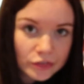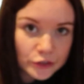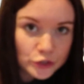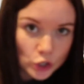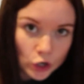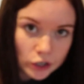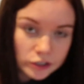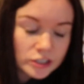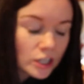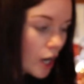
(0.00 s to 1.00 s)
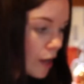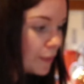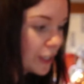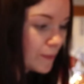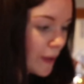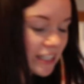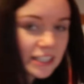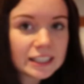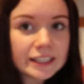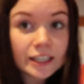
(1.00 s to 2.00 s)
the jars, because
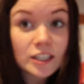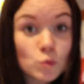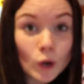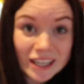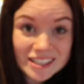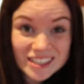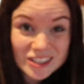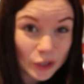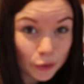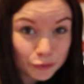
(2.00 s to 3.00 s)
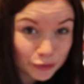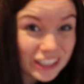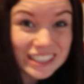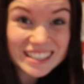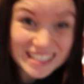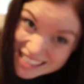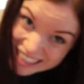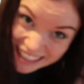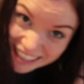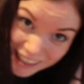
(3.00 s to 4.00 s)
wax is so freaking
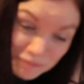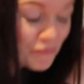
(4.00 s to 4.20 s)
sticky,